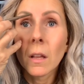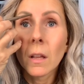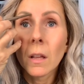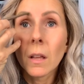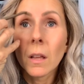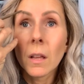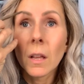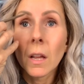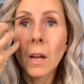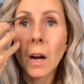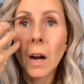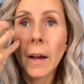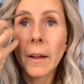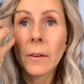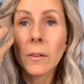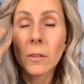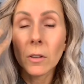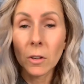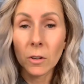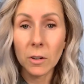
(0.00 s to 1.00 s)
I don't
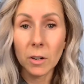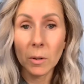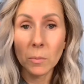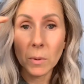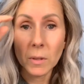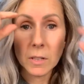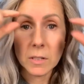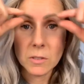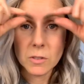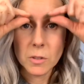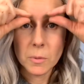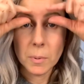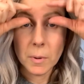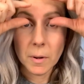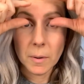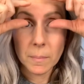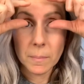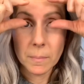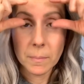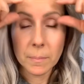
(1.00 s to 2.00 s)
look good with a super
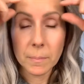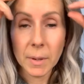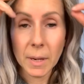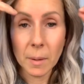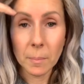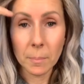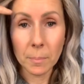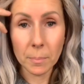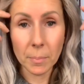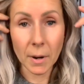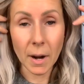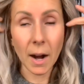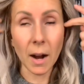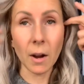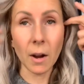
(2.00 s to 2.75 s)
big brow.